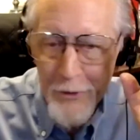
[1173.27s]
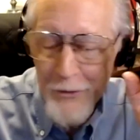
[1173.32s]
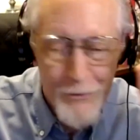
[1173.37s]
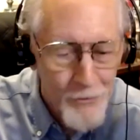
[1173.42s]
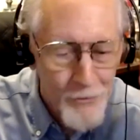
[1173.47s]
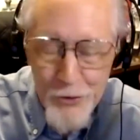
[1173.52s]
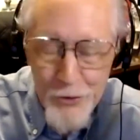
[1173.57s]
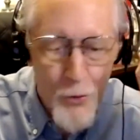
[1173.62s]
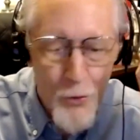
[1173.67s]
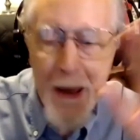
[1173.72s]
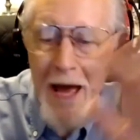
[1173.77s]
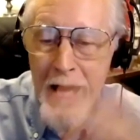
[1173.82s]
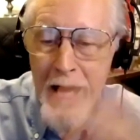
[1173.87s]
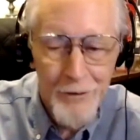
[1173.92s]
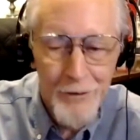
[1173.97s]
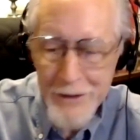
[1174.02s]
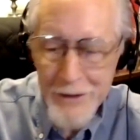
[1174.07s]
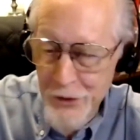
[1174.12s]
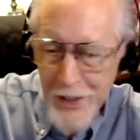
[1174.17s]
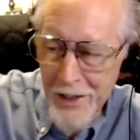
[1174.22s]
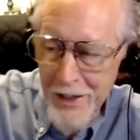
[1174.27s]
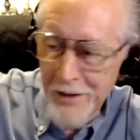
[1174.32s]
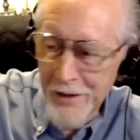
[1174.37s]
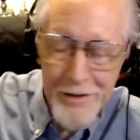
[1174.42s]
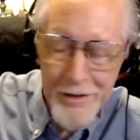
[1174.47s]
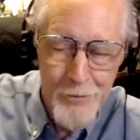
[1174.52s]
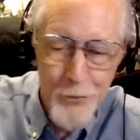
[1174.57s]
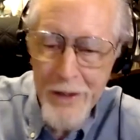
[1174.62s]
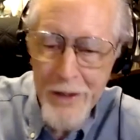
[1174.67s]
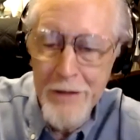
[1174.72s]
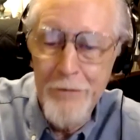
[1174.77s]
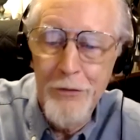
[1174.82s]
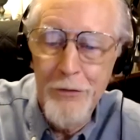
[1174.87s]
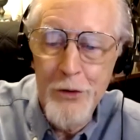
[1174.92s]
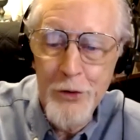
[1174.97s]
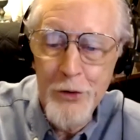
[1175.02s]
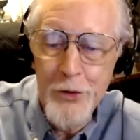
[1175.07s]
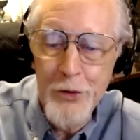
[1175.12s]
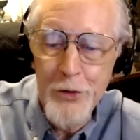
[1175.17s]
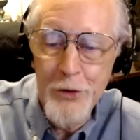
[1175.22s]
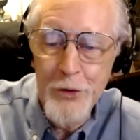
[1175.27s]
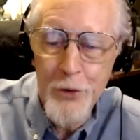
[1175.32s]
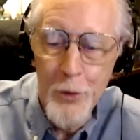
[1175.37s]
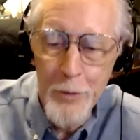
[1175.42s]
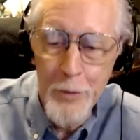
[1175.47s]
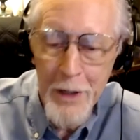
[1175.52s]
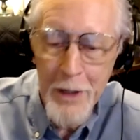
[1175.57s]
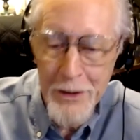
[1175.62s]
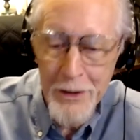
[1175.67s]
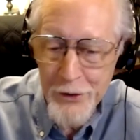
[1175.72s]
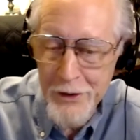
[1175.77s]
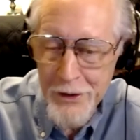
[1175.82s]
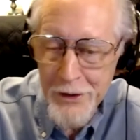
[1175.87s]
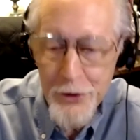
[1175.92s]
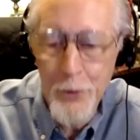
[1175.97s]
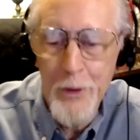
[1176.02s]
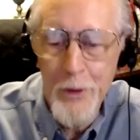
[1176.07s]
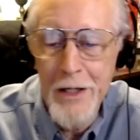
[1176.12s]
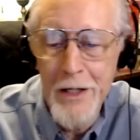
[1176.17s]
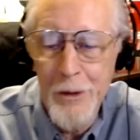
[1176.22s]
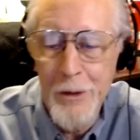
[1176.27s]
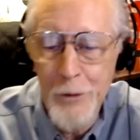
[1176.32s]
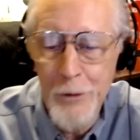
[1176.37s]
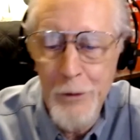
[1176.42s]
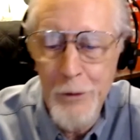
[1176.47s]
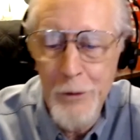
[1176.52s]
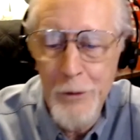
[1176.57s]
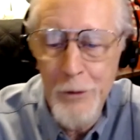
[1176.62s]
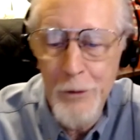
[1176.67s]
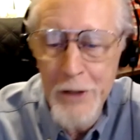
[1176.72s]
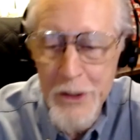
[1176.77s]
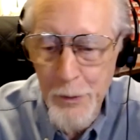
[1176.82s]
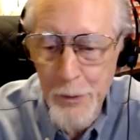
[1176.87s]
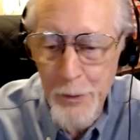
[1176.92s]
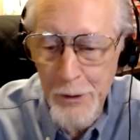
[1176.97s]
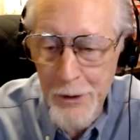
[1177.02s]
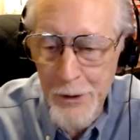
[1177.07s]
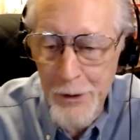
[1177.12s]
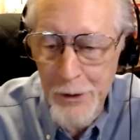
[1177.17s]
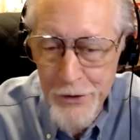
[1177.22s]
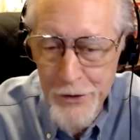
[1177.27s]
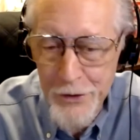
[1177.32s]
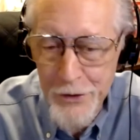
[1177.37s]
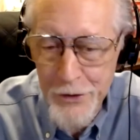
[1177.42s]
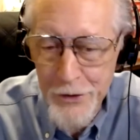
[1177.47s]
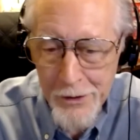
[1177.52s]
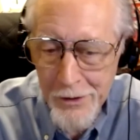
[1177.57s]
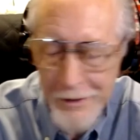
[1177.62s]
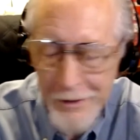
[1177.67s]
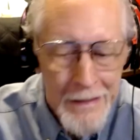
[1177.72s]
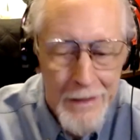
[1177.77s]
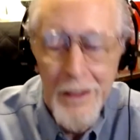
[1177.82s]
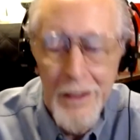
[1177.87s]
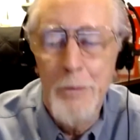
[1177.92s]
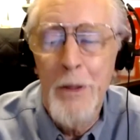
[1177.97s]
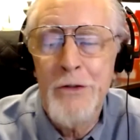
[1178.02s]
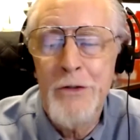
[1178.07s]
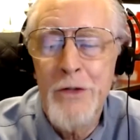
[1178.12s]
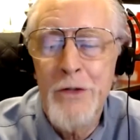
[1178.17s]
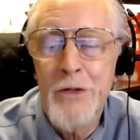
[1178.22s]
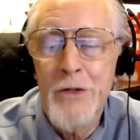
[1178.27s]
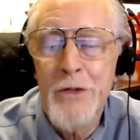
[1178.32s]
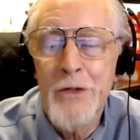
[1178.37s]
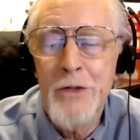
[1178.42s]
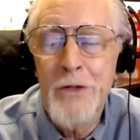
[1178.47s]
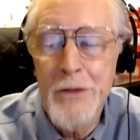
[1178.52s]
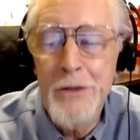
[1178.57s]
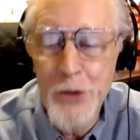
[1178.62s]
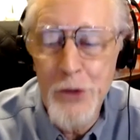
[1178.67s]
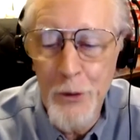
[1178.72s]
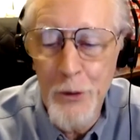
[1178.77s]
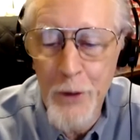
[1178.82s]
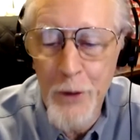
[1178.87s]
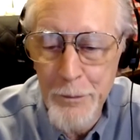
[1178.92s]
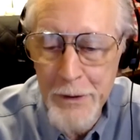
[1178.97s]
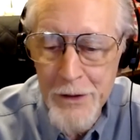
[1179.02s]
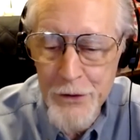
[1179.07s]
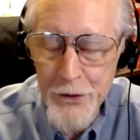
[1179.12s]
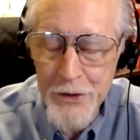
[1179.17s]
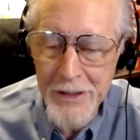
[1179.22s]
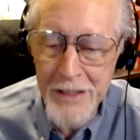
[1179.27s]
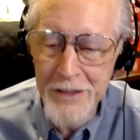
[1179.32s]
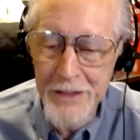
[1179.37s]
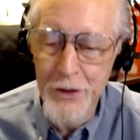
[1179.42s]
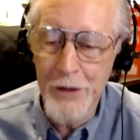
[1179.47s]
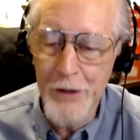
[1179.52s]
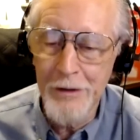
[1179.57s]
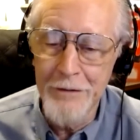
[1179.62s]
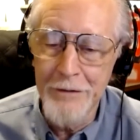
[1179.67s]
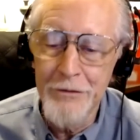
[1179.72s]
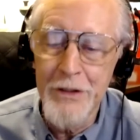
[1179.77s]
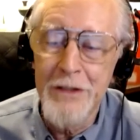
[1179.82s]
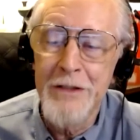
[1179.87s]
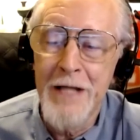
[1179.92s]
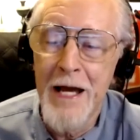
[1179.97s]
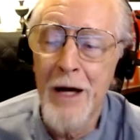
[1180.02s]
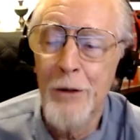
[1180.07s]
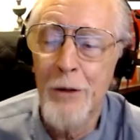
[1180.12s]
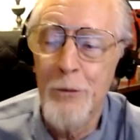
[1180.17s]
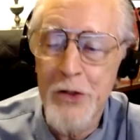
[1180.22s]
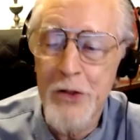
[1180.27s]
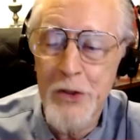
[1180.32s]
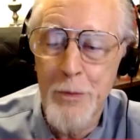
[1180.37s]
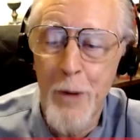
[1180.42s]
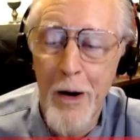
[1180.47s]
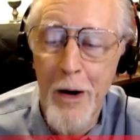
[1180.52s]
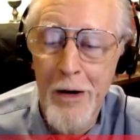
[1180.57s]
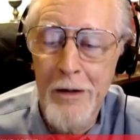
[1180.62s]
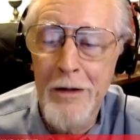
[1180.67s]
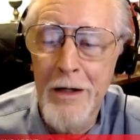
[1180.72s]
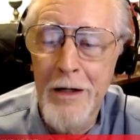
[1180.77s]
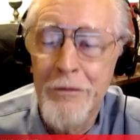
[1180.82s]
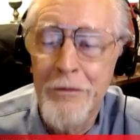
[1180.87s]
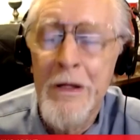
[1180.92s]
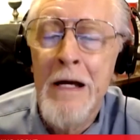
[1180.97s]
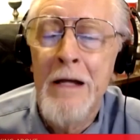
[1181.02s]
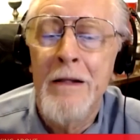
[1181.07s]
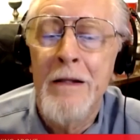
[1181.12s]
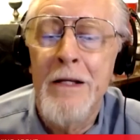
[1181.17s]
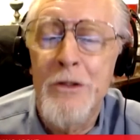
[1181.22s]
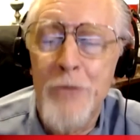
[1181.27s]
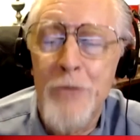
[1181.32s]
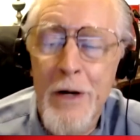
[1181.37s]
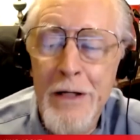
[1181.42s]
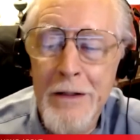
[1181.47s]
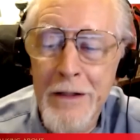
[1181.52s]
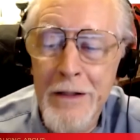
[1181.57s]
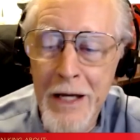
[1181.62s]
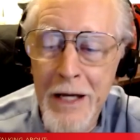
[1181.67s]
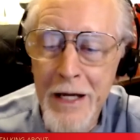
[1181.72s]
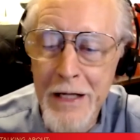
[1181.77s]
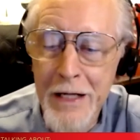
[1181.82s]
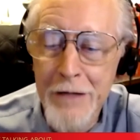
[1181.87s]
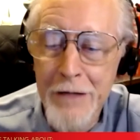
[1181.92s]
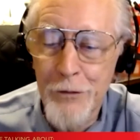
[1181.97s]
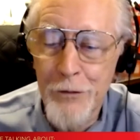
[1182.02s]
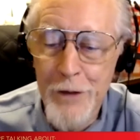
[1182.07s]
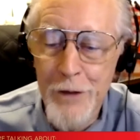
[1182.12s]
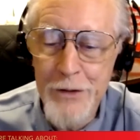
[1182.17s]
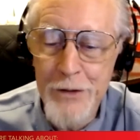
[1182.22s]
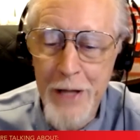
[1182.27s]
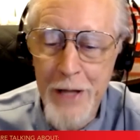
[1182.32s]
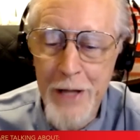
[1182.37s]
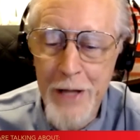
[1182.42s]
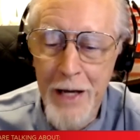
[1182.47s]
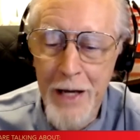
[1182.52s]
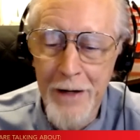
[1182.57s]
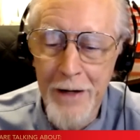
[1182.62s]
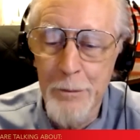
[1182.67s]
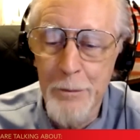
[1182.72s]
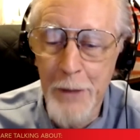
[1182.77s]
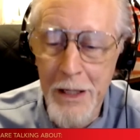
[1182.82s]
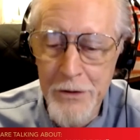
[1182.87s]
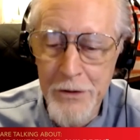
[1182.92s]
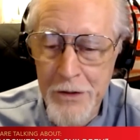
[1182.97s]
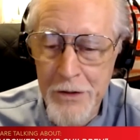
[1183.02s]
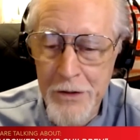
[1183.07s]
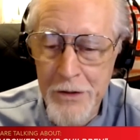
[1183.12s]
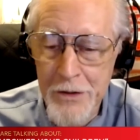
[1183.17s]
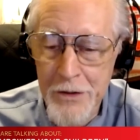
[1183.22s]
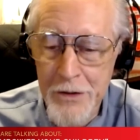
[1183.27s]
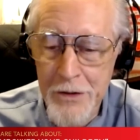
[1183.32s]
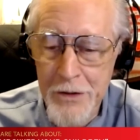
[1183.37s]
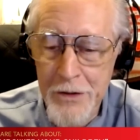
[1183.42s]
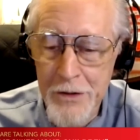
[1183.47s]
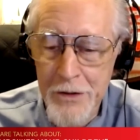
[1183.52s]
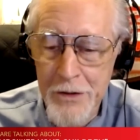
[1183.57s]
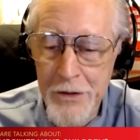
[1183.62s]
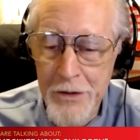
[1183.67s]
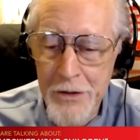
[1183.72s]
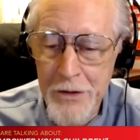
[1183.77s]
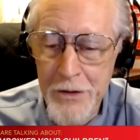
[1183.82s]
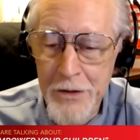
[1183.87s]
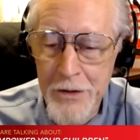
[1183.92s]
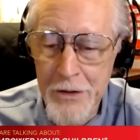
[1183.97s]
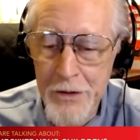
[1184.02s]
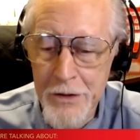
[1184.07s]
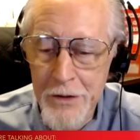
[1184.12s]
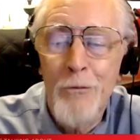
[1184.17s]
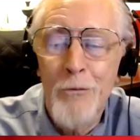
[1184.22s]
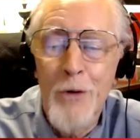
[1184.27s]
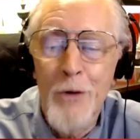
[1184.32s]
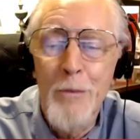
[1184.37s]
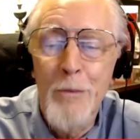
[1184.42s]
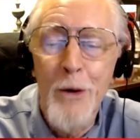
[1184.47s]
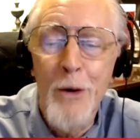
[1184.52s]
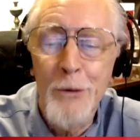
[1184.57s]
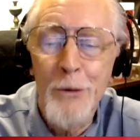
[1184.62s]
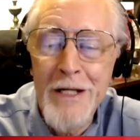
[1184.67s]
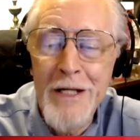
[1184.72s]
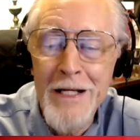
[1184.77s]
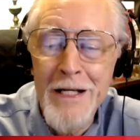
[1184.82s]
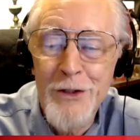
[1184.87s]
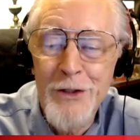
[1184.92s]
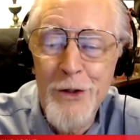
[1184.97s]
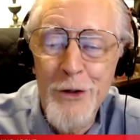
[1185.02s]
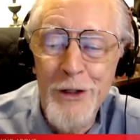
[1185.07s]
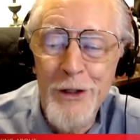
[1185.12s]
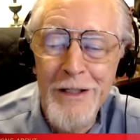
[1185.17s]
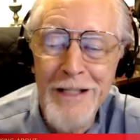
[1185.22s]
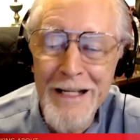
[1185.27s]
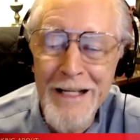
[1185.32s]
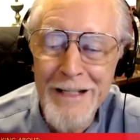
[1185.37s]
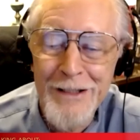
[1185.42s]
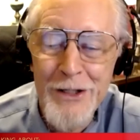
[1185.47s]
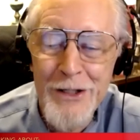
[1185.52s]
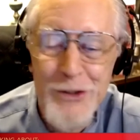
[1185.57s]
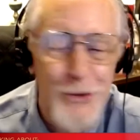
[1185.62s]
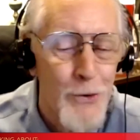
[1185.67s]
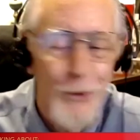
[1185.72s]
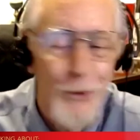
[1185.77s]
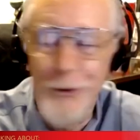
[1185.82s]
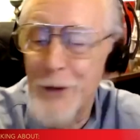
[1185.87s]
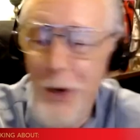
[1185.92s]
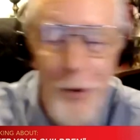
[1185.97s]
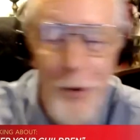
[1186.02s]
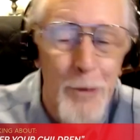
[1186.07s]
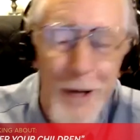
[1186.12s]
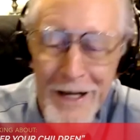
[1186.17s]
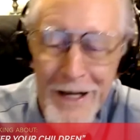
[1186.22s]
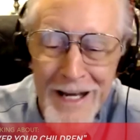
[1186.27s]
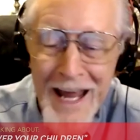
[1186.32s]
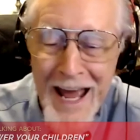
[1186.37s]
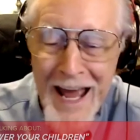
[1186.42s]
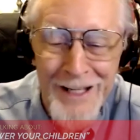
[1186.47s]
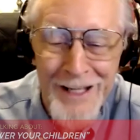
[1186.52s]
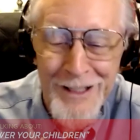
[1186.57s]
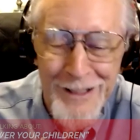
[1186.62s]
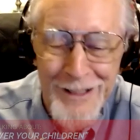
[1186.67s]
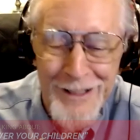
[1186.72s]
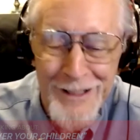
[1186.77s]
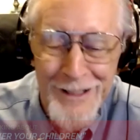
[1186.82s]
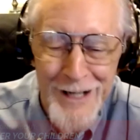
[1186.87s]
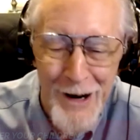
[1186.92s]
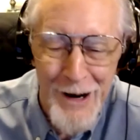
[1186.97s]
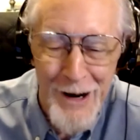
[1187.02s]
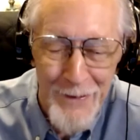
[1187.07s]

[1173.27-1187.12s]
standing waiting for a school bus, and it's 20 degrees below zero, and the bus didn't show up because the kids that lived in town were smart enough. They drained the antifreeze out of the buses, and if the remote kids couldn't get to school, nobody had to go.